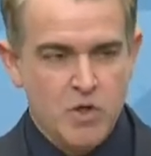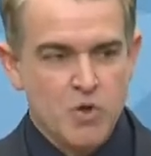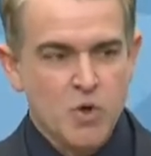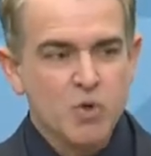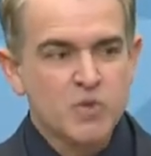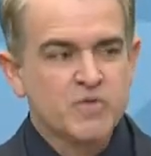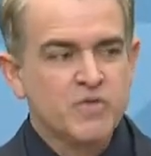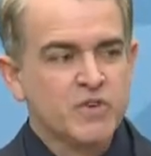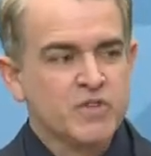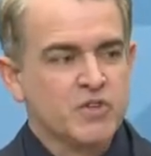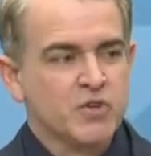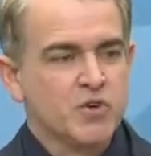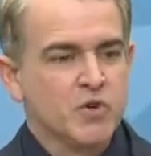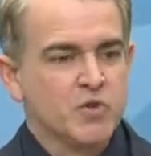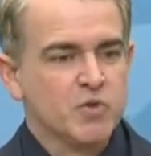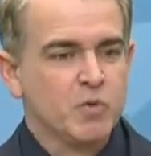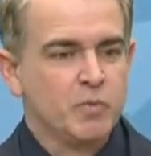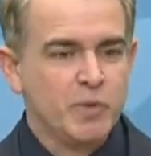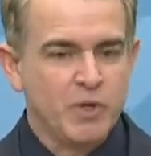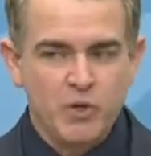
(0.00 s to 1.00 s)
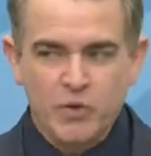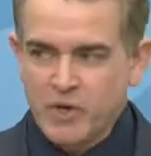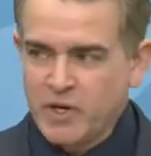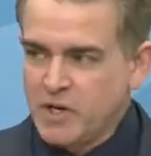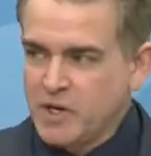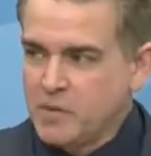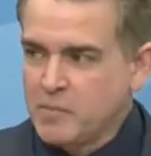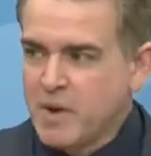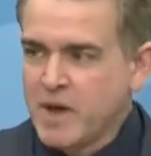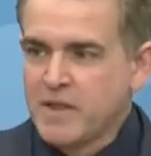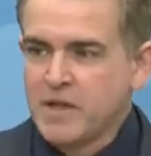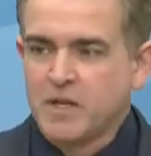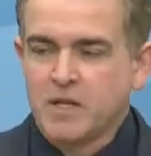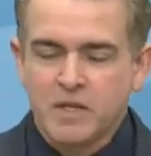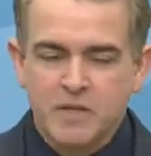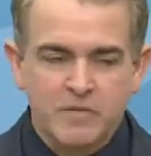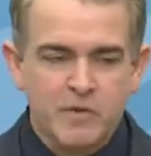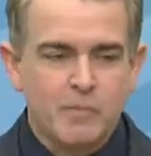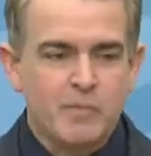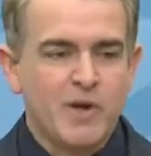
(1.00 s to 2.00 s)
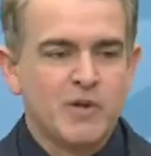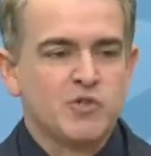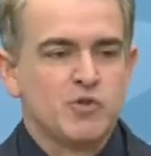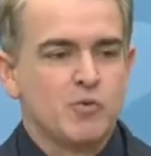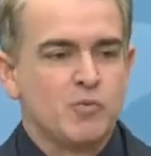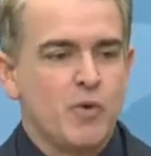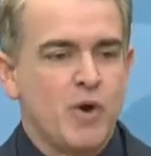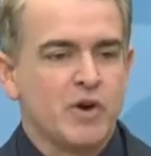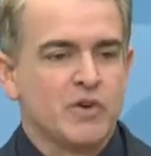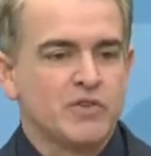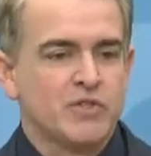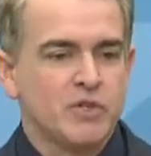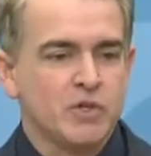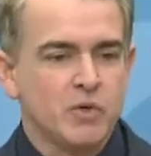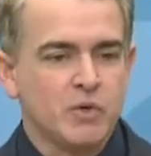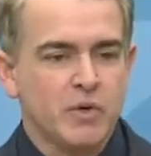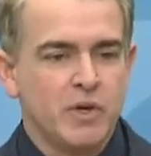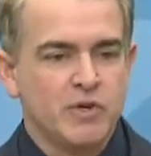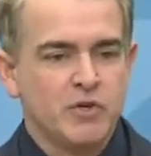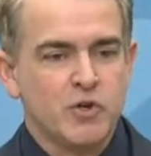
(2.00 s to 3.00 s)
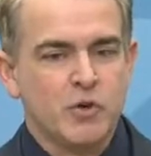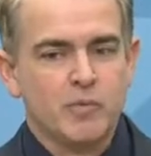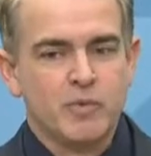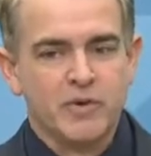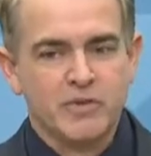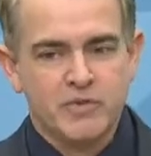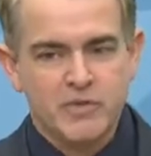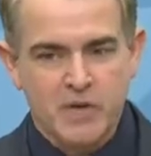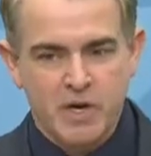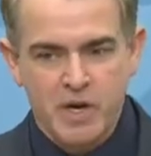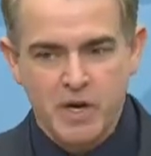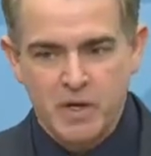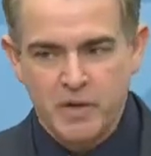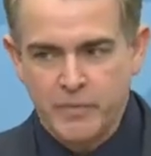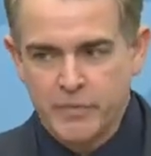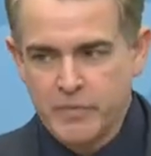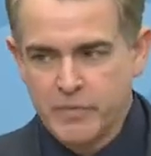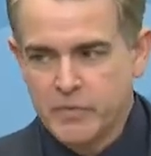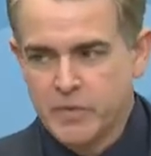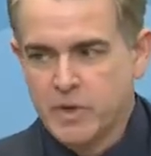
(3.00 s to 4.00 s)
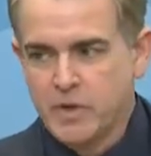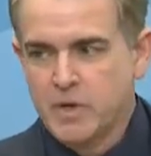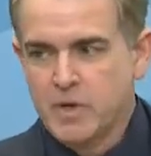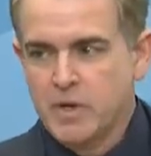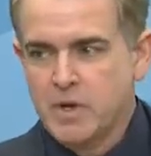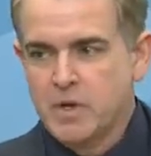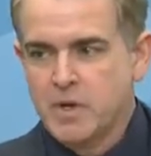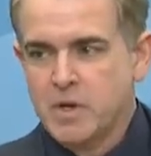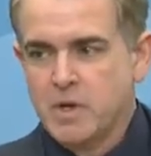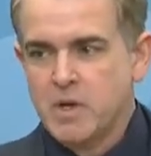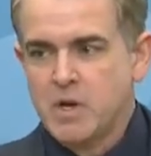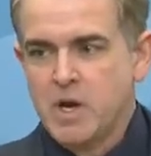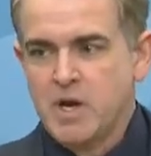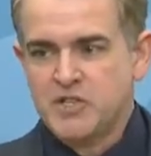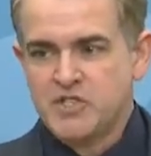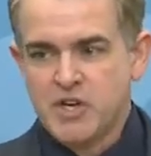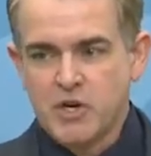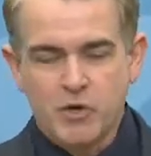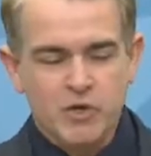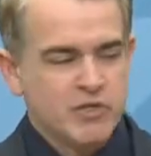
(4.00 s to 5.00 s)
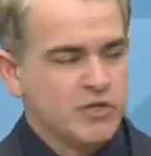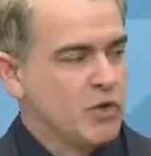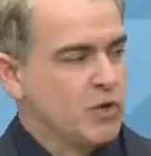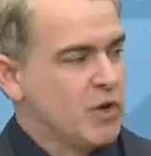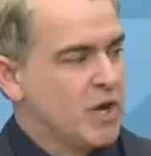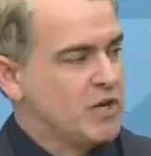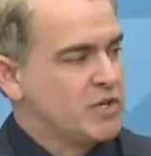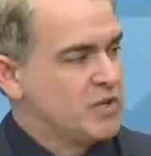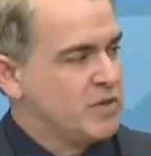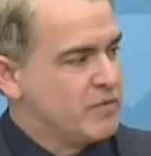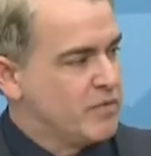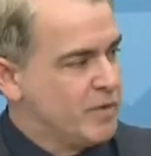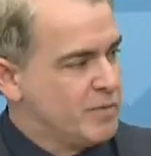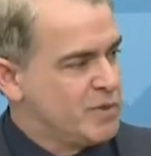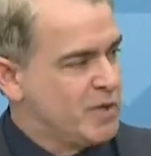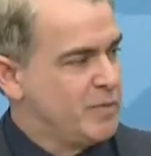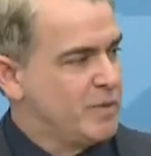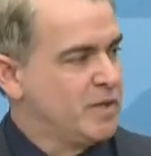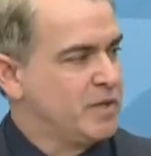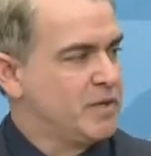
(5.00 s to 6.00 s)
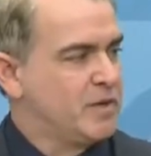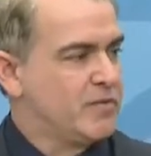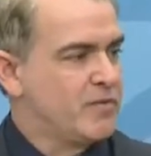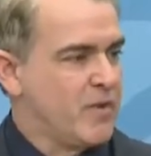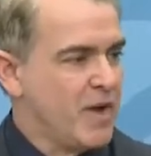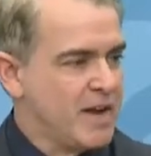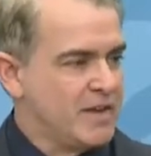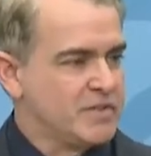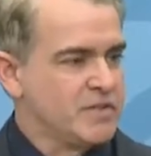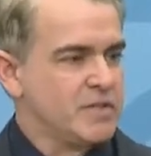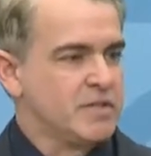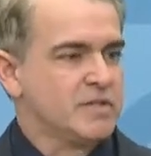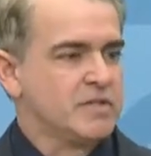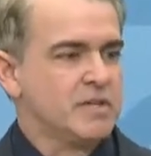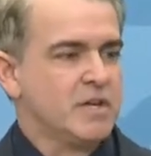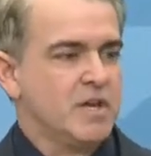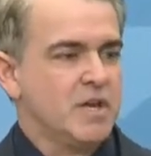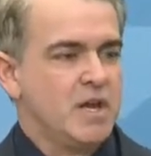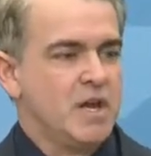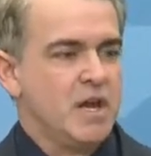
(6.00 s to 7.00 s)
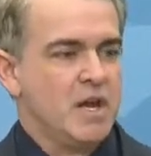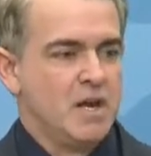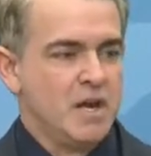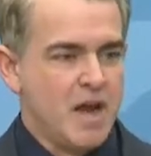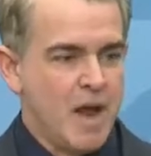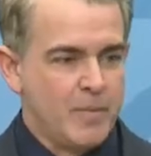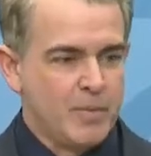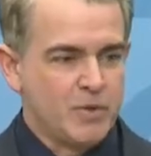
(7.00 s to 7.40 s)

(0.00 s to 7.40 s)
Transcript: Those visitors will be greeted by the Cleveland Metroparks Zoo Interpretive Trail, a generous donation from Jim and Linda Francis, and an